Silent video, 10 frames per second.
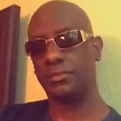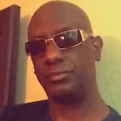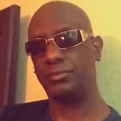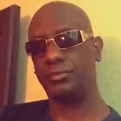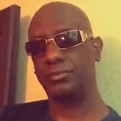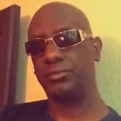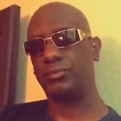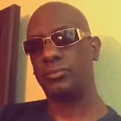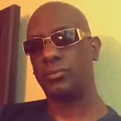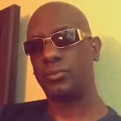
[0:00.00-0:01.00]

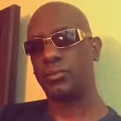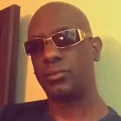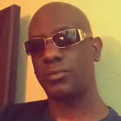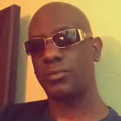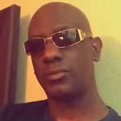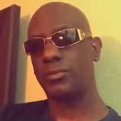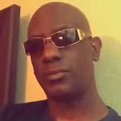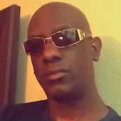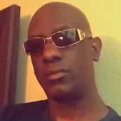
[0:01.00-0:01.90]
Nobody speaks.